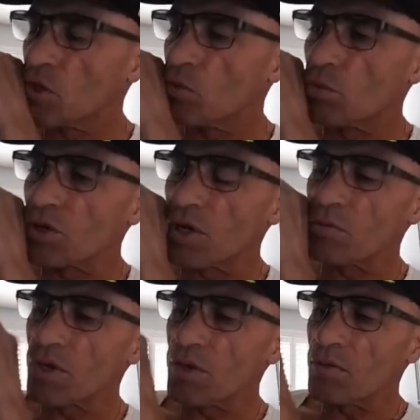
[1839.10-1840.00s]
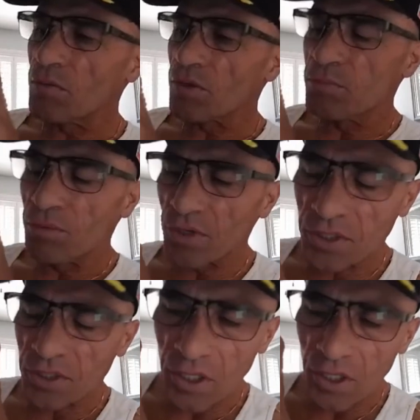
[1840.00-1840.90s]
when I, I when I bought
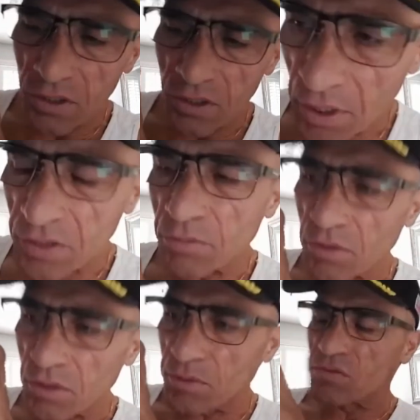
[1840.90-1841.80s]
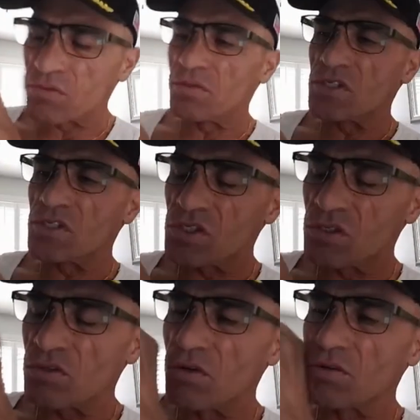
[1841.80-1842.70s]
K Club condominiums from the
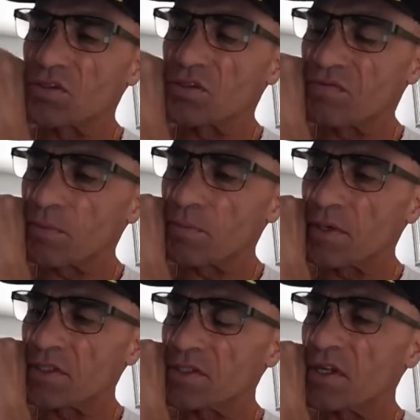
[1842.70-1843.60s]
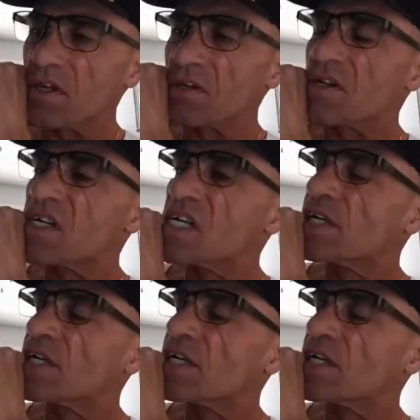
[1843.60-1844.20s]
existing owners, they're from Montana.